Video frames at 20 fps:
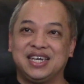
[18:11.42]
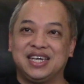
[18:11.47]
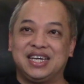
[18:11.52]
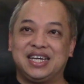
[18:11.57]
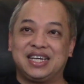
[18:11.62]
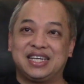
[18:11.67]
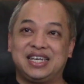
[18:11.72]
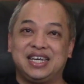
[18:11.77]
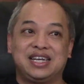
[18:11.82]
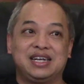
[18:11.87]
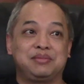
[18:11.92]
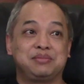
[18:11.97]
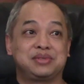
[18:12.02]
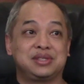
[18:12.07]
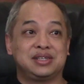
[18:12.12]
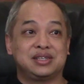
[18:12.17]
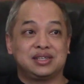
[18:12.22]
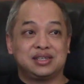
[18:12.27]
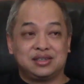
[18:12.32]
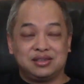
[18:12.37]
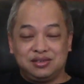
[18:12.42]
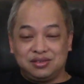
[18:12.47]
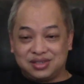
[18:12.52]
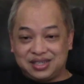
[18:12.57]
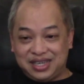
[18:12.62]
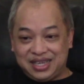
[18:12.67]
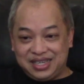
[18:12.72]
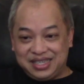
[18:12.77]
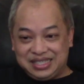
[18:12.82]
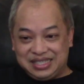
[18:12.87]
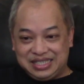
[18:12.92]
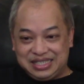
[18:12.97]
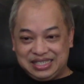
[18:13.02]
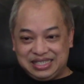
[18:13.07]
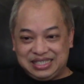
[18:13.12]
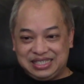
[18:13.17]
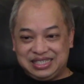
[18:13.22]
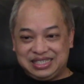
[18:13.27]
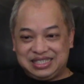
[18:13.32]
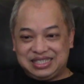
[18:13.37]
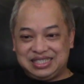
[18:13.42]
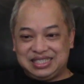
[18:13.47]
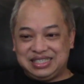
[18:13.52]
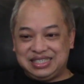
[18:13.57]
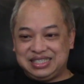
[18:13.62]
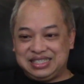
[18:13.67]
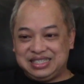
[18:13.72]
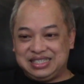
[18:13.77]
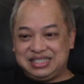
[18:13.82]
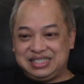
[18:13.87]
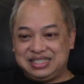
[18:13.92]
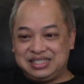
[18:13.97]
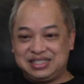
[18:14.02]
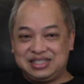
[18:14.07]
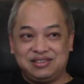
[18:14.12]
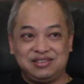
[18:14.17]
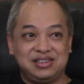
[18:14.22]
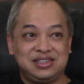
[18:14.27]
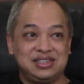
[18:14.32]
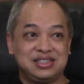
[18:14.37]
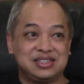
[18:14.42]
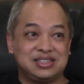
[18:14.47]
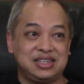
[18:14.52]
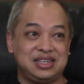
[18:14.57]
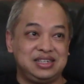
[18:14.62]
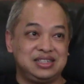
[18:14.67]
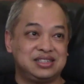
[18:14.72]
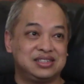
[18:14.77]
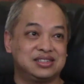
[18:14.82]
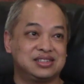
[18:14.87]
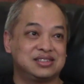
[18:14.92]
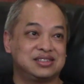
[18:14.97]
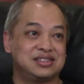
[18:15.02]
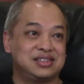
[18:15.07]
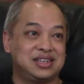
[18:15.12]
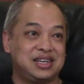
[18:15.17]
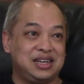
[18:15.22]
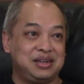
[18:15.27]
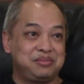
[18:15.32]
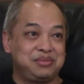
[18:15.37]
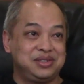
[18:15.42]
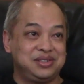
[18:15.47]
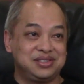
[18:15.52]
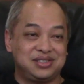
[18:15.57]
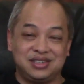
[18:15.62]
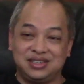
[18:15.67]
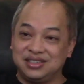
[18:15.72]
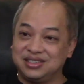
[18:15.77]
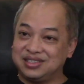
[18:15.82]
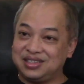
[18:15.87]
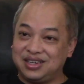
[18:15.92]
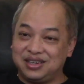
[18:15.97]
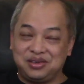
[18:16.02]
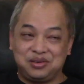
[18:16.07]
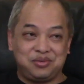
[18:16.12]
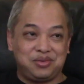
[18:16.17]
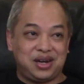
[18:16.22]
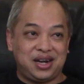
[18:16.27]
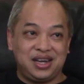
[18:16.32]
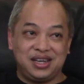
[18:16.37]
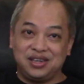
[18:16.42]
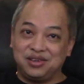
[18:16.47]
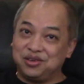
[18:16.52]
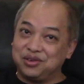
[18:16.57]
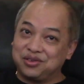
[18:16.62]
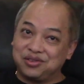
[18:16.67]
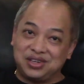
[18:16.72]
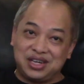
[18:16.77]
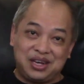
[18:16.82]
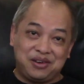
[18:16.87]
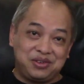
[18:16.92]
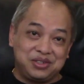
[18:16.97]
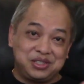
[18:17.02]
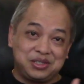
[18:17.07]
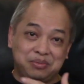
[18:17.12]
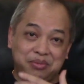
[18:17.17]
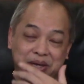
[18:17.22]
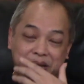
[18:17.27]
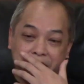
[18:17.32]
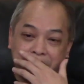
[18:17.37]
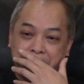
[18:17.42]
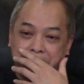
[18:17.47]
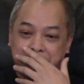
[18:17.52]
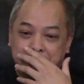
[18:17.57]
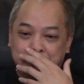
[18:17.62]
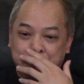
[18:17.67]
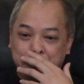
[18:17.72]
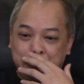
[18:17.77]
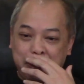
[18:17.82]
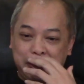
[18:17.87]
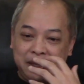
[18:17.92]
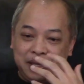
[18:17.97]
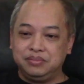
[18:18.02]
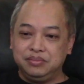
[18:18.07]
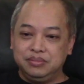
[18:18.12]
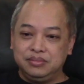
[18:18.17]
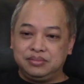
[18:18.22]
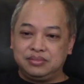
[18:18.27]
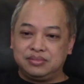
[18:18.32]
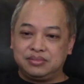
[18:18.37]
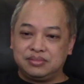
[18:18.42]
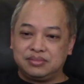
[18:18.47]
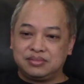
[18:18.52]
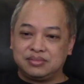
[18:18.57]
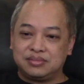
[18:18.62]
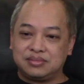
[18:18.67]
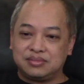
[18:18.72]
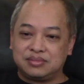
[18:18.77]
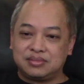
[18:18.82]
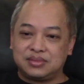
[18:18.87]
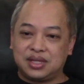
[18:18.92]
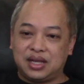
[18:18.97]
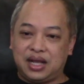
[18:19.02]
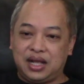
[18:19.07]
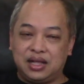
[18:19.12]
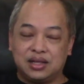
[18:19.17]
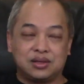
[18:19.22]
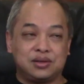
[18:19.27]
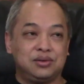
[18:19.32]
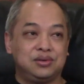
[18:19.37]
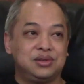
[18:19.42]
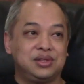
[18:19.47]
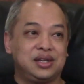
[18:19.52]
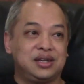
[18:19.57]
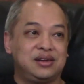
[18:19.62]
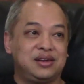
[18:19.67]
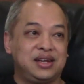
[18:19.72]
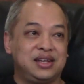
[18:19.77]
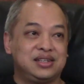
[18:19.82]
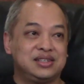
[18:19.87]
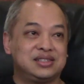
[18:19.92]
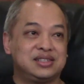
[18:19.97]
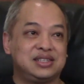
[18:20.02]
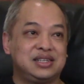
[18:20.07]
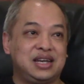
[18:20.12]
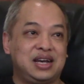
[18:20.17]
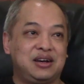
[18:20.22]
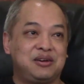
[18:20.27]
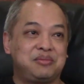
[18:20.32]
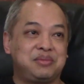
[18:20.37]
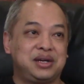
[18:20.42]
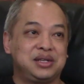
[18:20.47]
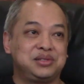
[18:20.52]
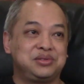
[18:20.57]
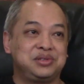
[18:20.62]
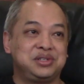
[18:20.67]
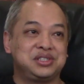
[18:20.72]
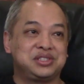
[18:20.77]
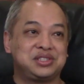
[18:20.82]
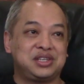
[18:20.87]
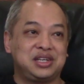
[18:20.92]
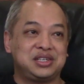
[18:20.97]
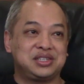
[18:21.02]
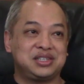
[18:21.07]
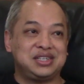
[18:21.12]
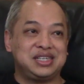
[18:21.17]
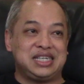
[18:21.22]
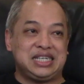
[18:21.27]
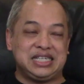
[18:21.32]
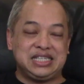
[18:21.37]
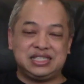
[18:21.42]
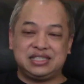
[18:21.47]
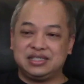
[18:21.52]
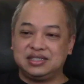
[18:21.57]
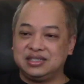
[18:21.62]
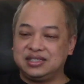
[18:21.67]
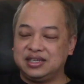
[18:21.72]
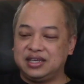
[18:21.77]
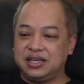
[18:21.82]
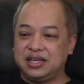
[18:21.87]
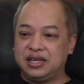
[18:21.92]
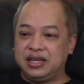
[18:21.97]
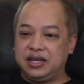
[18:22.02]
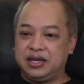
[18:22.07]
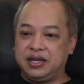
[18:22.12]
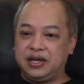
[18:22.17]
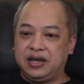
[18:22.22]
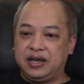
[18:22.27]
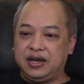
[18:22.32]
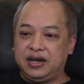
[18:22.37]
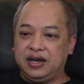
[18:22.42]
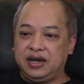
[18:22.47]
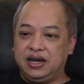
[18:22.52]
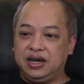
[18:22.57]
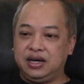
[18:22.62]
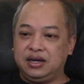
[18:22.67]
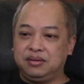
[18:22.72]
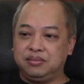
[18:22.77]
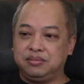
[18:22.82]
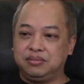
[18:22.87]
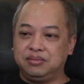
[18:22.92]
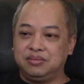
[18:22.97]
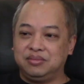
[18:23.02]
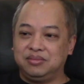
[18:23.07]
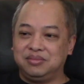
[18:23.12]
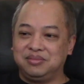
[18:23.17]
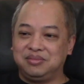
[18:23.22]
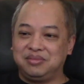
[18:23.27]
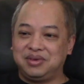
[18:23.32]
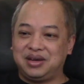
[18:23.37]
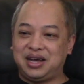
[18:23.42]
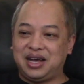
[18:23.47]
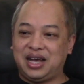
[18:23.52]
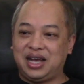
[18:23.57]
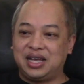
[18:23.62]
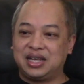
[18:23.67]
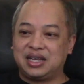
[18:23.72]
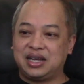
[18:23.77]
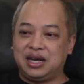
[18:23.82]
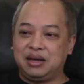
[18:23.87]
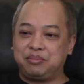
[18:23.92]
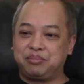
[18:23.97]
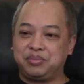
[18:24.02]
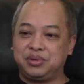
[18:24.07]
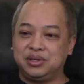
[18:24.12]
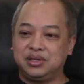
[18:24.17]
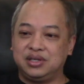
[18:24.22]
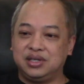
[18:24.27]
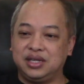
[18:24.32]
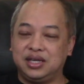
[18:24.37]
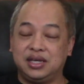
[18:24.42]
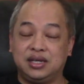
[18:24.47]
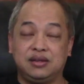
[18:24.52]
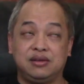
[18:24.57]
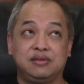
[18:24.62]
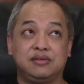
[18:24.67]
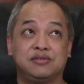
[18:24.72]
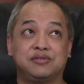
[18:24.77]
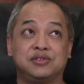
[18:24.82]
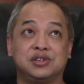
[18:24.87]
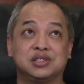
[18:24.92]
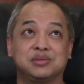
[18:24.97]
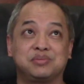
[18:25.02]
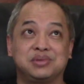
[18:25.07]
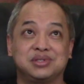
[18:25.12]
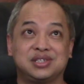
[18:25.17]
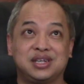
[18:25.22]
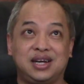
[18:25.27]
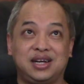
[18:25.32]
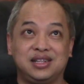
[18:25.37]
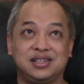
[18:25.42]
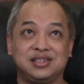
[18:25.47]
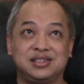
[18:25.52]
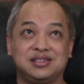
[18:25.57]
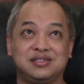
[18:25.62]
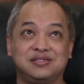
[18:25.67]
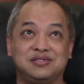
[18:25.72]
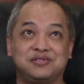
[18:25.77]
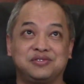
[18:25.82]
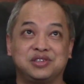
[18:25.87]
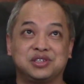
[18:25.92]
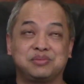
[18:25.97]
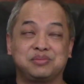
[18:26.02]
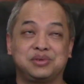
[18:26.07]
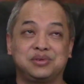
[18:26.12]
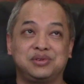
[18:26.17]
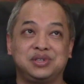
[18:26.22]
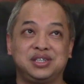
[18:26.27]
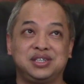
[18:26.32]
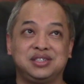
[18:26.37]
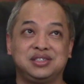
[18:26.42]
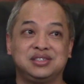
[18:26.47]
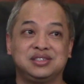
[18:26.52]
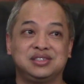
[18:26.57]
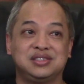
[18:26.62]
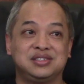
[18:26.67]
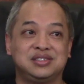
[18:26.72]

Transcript: Again, I'm thinking, okay, still in the States, Camp Pendleton is not Hawaii or Okinawa, Japan. I'll go there and see how my duty station is. I got put in 1st Battalion, 1st Marine,